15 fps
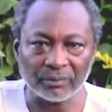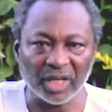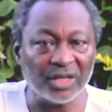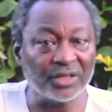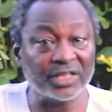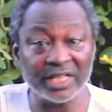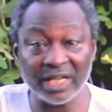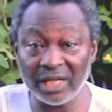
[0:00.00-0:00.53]

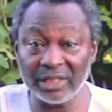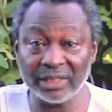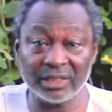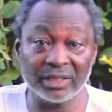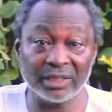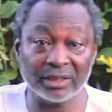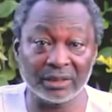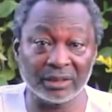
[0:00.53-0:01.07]
a
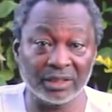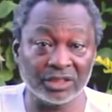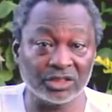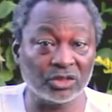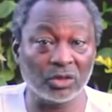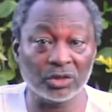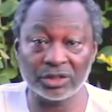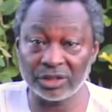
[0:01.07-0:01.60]
reality is
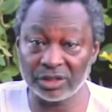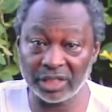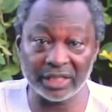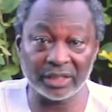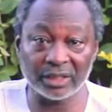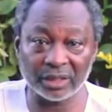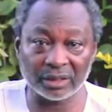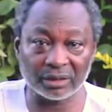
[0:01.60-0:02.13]
not
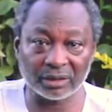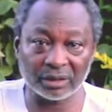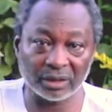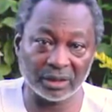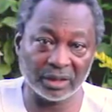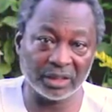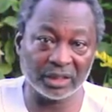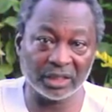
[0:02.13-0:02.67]
static,
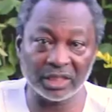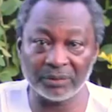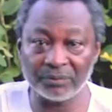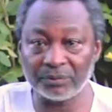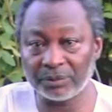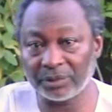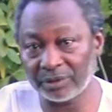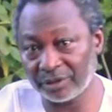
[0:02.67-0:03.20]
it
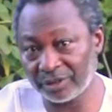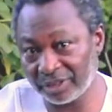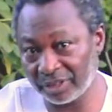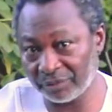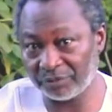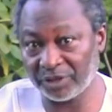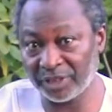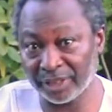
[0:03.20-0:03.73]
keeps
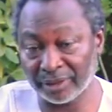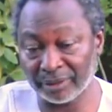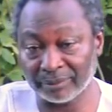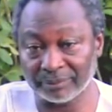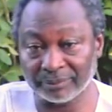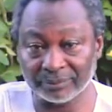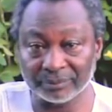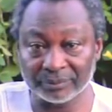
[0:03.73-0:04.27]
shifting.
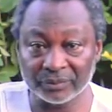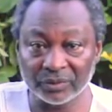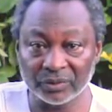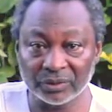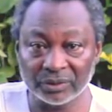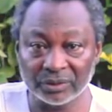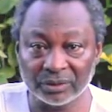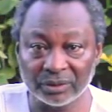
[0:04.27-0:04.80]

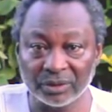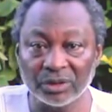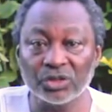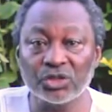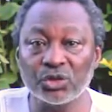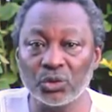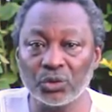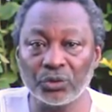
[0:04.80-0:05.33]

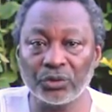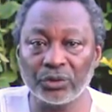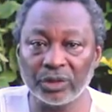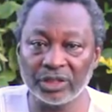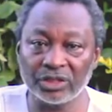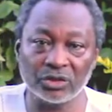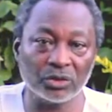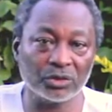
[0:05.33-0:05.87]
Truth
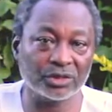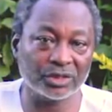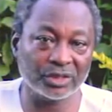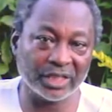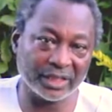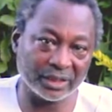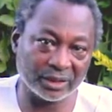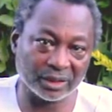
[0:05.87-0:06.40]
is not
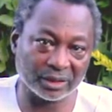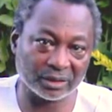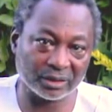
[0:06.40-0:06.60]
static.